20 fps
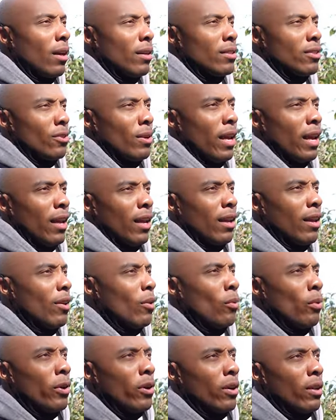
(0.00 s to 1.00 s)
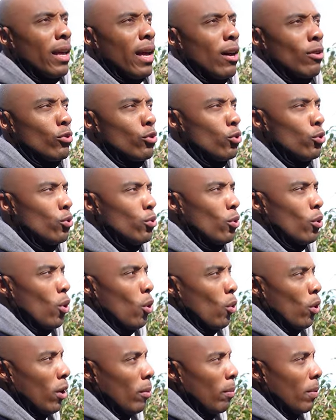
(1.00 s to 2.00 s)
today we are allowed to
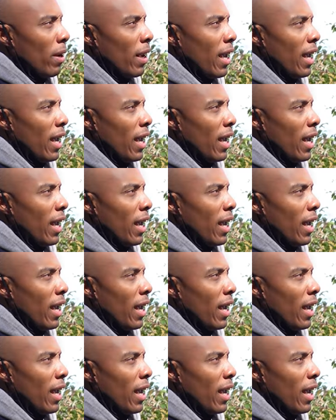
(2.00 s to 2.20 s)
go up